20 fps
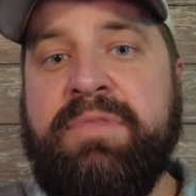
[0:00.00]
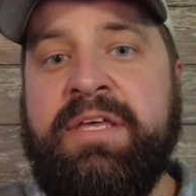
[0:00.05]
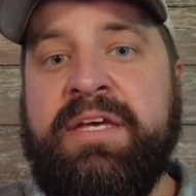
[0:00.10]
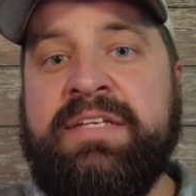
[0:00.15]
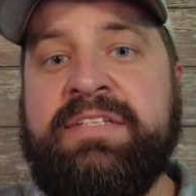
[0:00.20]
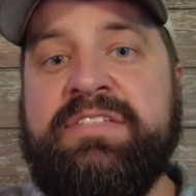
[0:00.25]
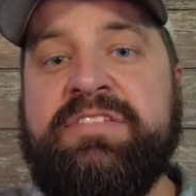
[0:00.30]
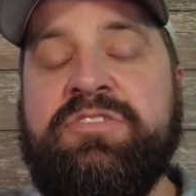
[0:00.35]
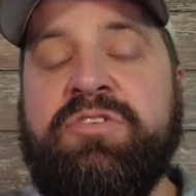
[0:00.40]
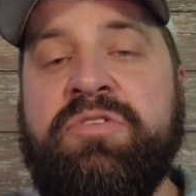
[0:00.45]

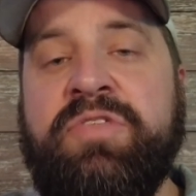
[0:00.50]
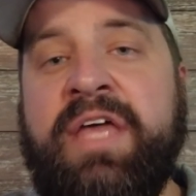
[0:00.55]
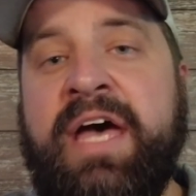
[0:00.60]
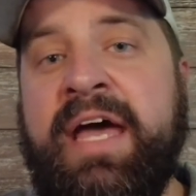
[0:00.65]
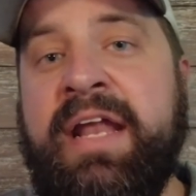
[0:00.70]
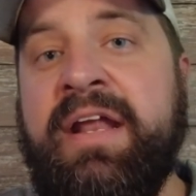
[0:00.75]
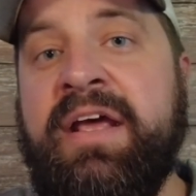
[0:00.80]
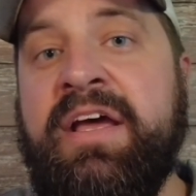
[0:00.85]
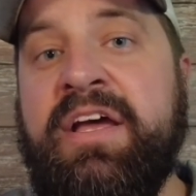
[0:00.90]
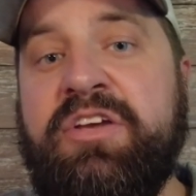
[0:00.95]
this so
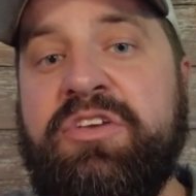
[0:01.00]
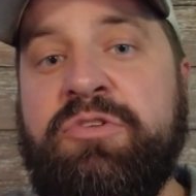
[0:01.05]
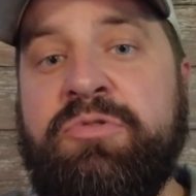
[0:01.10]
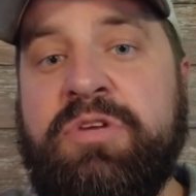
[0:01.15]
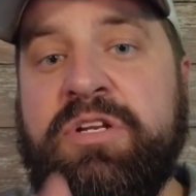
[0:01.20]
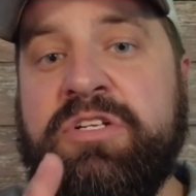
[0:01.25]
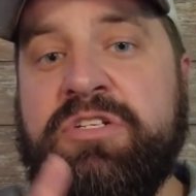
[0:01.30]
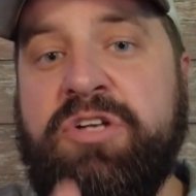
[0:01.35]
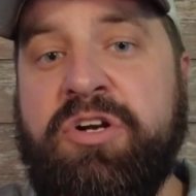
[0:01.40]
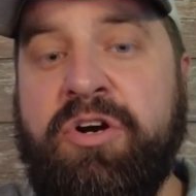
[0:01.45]
that you
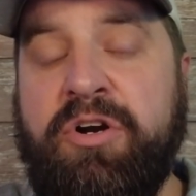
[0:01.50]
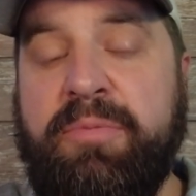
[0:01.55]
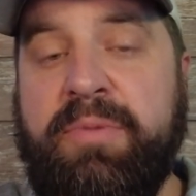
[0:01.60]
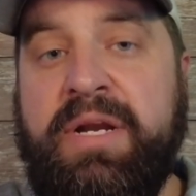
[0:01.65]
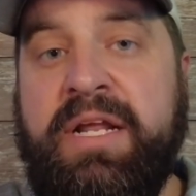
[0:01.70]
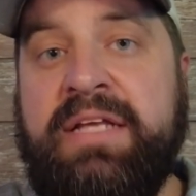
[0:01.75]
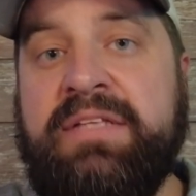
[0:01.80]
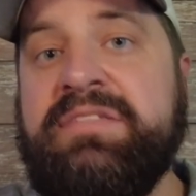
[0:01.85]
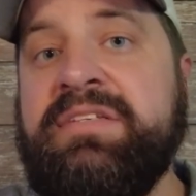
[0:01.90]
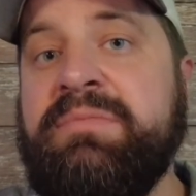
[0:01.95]
can
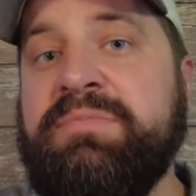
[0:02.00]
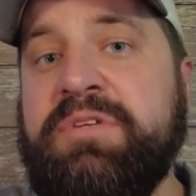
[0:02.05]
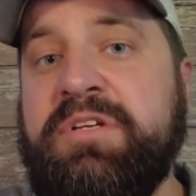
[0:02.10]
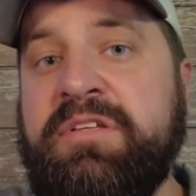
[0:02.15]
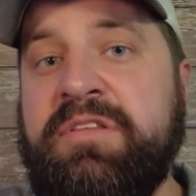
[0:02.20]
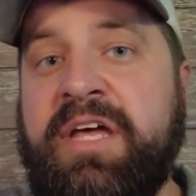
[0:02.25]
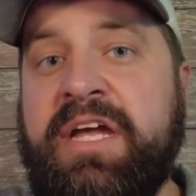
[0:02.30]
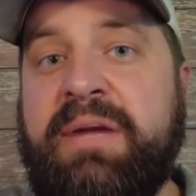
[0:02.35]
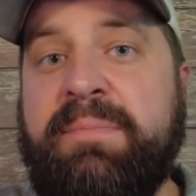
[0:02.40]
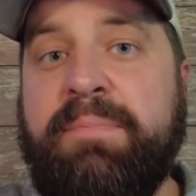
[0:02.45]
terminate
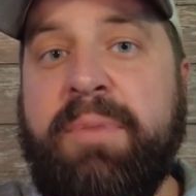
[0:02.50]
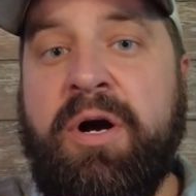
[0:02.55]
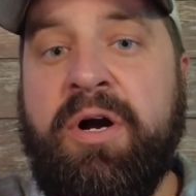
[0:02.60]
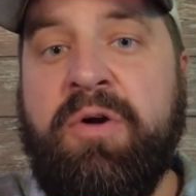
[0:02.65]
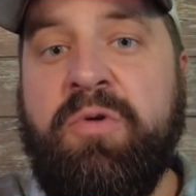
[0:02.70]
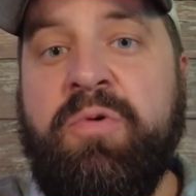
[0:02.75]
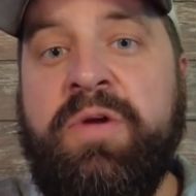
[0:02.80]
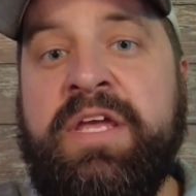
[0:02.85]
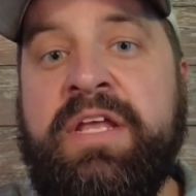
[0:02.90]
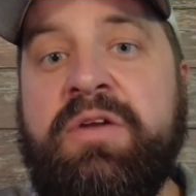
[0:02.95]
something like
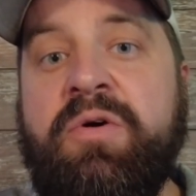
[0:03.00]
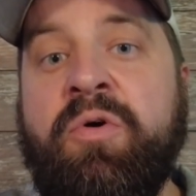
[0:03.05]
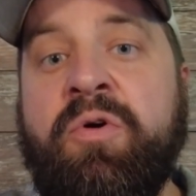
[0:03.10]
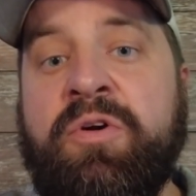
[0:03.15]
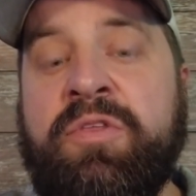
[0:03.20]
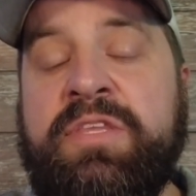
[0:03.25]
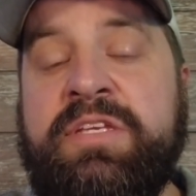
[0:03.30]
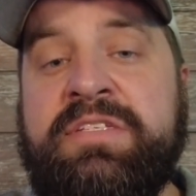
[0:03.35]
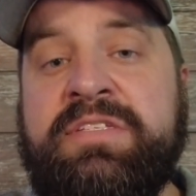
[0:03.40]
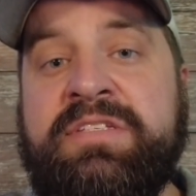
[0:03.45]
buckwheat
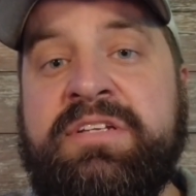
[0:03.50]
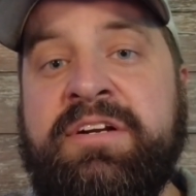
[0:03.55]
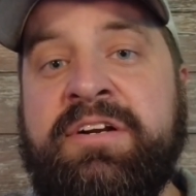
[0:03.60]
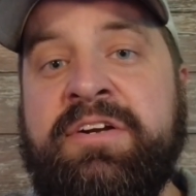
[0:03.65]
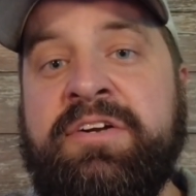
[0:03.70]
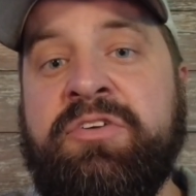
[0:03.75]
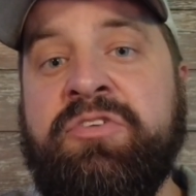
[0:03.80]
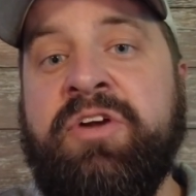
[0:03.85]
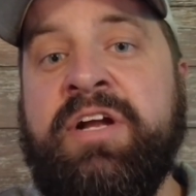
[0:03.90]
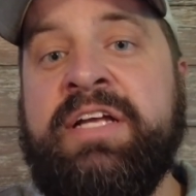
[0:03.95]
or these
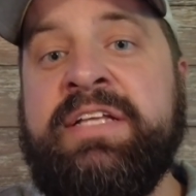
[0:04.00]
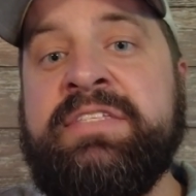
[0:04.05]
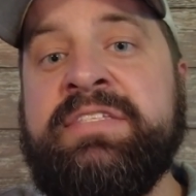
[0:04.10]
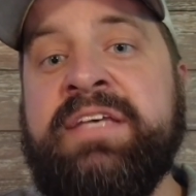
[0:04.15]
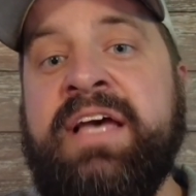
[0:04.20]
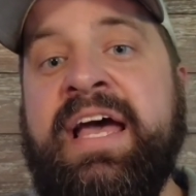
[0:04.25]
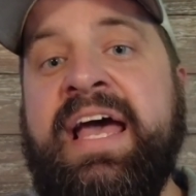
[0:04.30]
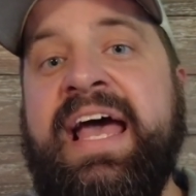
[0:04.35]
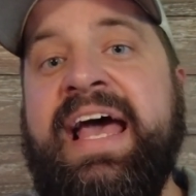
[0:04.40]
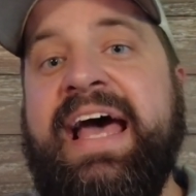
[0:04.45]
cereal grains
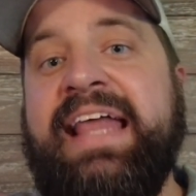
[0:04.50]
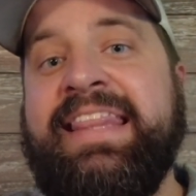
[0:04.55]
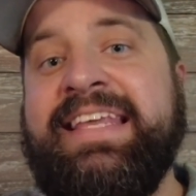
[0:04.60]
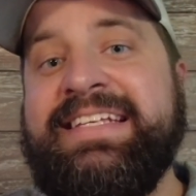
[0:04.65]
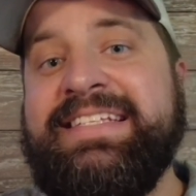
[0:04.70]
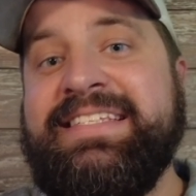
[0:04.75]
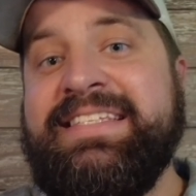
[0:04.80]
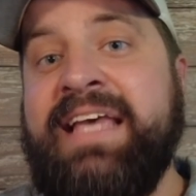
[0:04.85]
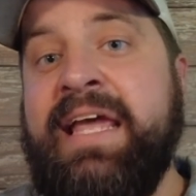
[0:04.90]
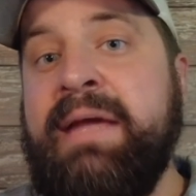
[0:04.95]
the
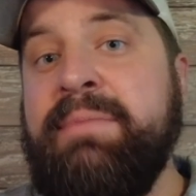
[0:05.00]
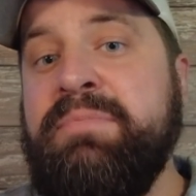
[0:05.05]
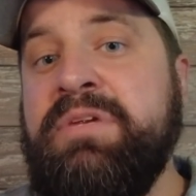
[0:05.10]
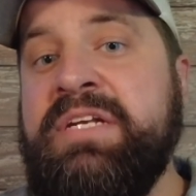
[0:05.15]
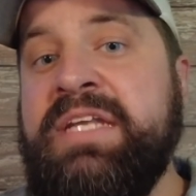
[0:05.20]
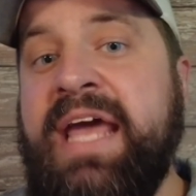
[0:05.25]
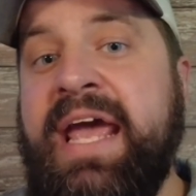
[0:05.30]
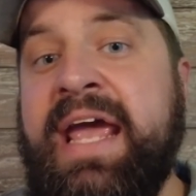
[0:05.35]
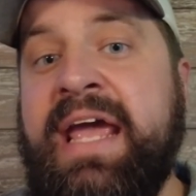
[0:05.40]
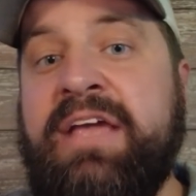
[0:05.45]
same
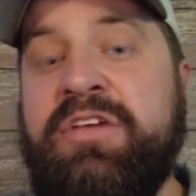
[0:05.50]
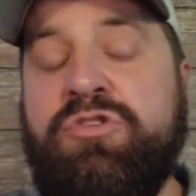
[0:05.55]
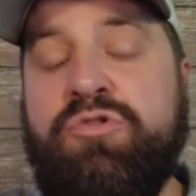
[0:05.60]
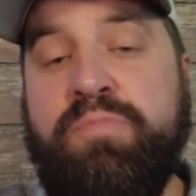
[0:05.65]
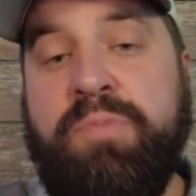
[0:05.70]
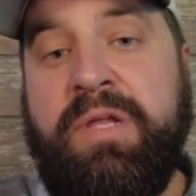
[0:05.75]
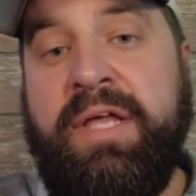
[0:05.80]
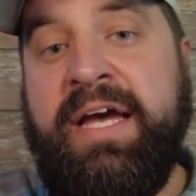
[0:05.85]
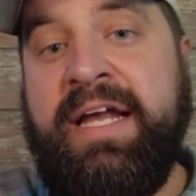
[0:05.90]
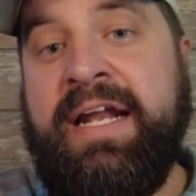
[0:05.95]
day you
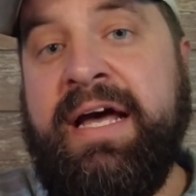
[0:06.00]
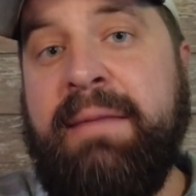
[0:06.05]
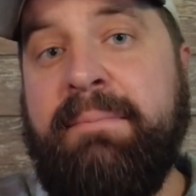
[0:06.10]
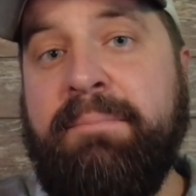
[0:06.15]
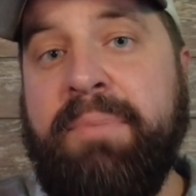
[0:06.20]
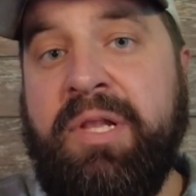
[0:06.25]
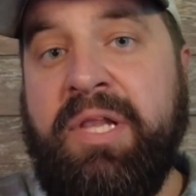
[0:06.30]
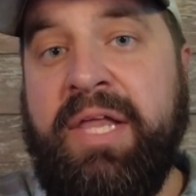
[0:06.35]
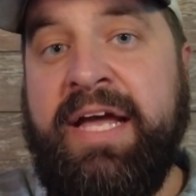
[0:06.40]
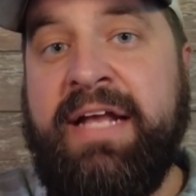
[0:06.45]
plan on
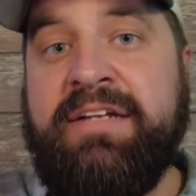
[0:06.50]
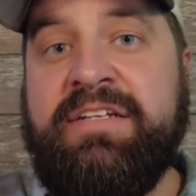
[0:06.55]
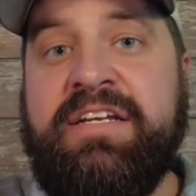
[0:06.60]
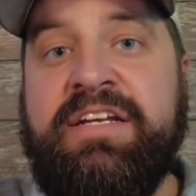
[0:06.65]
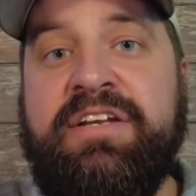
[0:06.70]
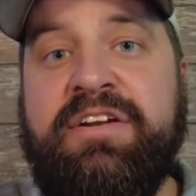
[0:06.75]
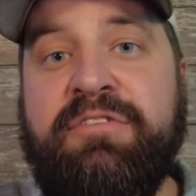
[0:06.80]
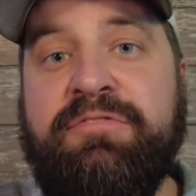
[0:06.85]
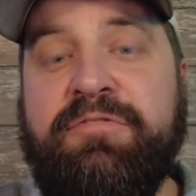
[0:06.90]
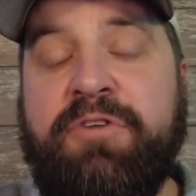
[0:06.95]

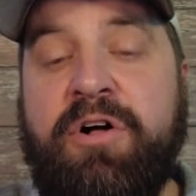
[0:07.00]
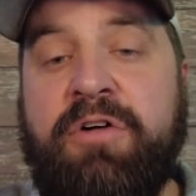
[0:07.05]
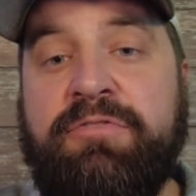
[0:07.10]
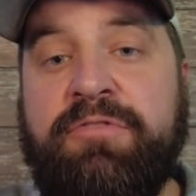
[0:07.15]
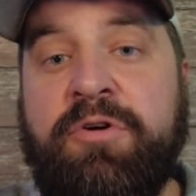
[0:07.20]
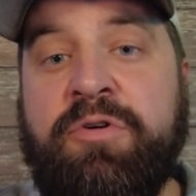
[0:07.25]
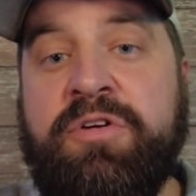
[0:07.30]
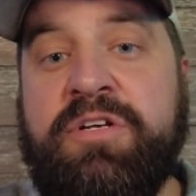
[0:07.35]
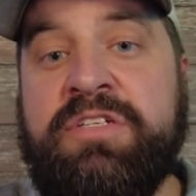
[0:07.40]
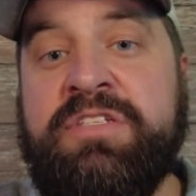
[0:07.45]
planting your fall
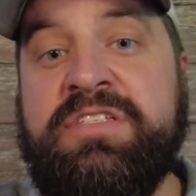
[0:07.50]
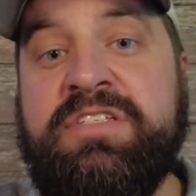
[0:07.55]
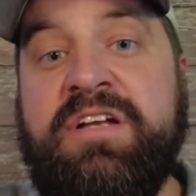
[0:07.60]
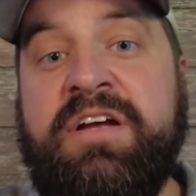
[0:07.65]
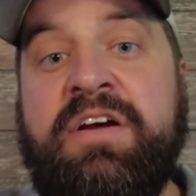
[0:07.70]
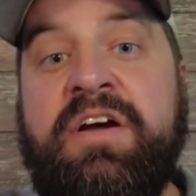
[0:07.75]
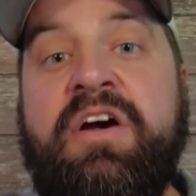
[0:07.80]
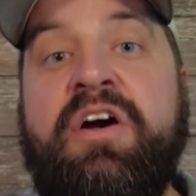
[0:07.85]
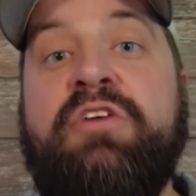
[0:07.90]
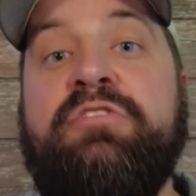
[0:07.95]
focused
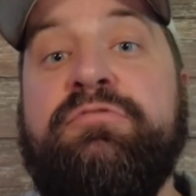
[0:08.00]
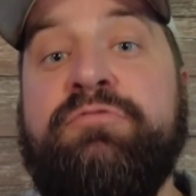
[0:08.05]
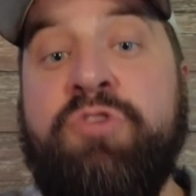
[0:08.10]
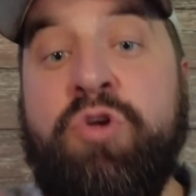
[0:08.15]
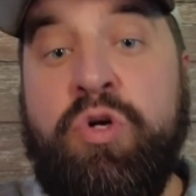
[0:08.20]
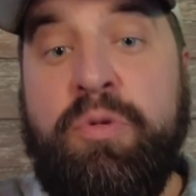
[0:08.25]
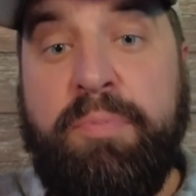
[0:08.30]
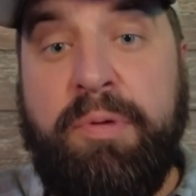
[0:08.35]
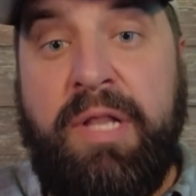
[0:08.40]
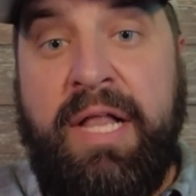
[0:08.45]

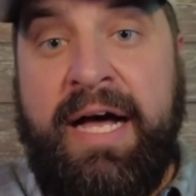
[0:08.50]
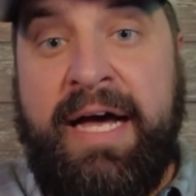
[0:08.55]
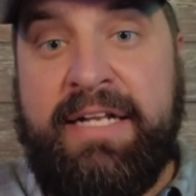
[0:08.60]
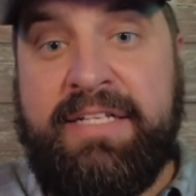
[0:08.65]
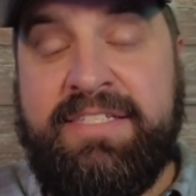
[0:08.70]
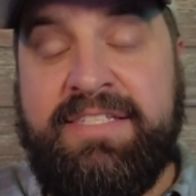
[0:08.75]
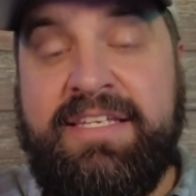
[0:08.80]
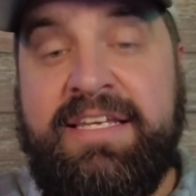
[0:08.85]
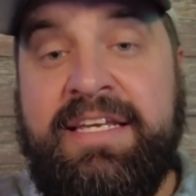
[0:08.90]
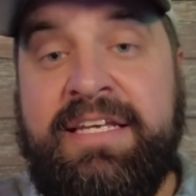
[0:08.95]
food
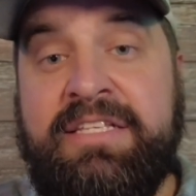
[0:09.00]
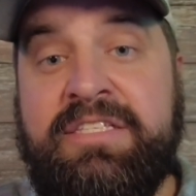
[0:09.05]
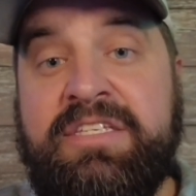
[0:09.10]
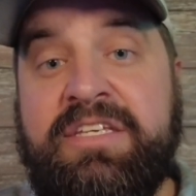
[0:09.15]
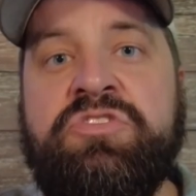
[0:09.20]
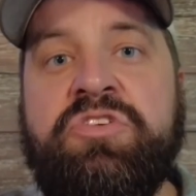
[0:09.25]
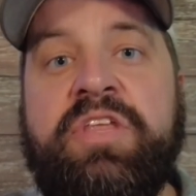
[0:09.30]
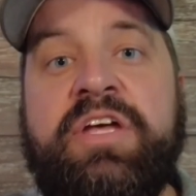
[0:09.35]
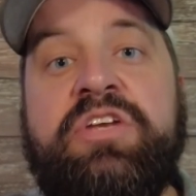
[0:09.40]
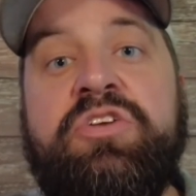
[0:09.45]
plot seeds,
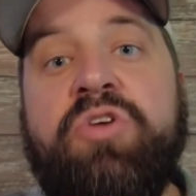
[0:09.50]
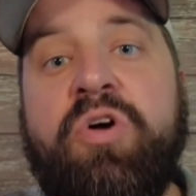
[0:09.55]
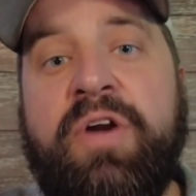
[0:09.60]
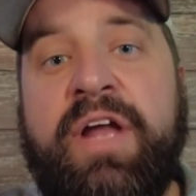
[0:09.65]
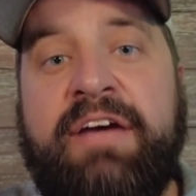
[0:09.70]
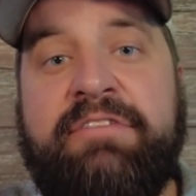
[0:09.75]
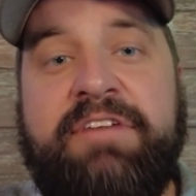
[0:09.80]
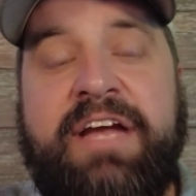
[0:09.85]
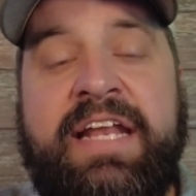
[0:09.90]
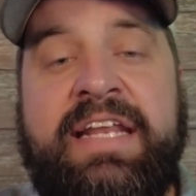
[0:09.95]
so that you don't
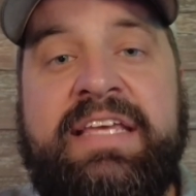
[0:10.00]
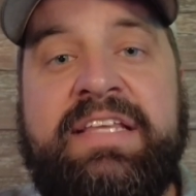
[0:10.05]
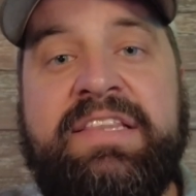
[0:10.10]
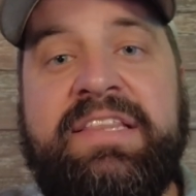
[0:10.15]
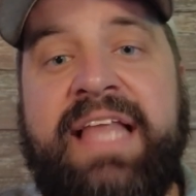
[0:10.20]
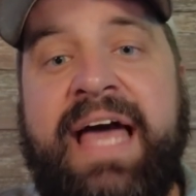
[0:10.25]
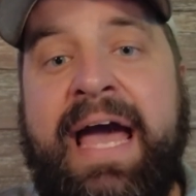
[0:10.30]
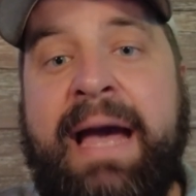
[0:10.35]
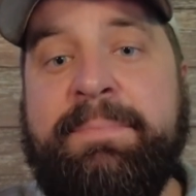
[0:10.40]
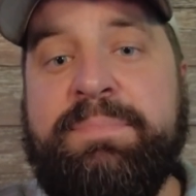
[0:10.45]
have any
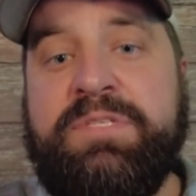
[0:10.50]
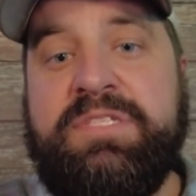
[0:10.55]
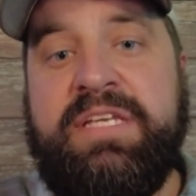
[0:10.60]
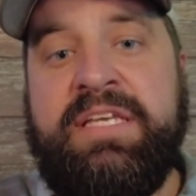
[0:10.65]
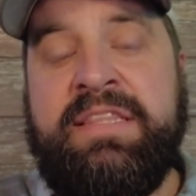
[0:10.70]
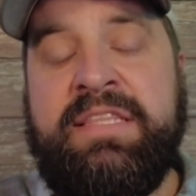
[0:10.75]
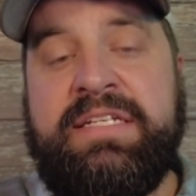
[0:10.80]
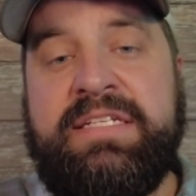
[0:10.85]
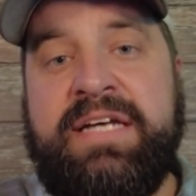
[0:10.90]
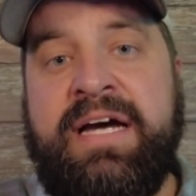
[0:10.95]
lapse
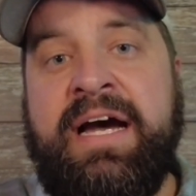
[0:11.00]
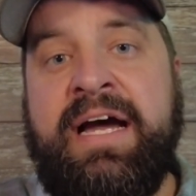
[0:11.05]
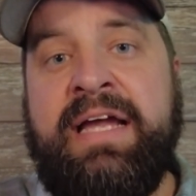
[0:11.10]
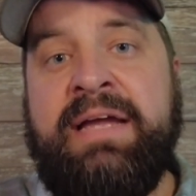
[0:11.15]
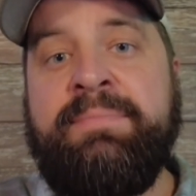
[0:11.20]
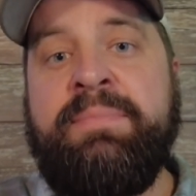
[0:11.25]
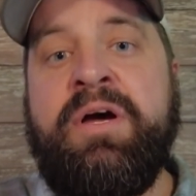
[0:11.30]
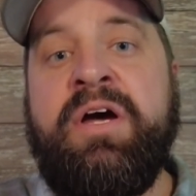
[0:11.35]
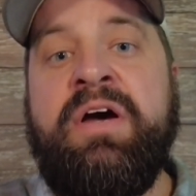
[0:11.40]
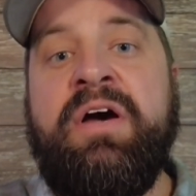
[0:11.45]
in the
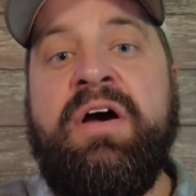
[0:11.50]
time